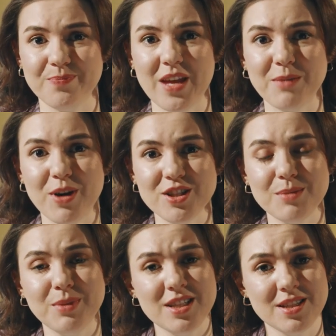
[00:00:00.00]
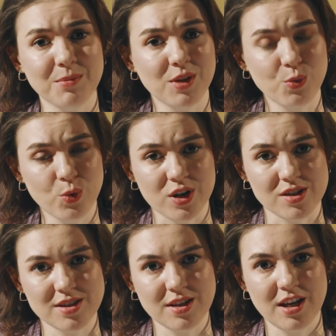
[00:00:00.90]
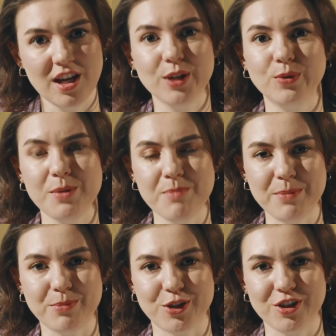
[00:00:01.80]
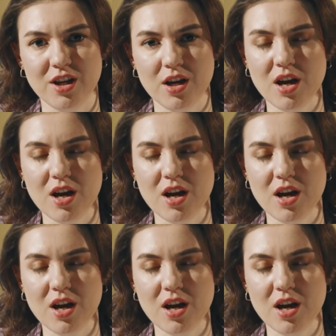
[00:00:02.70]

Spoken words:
and possibly something worse. Remember,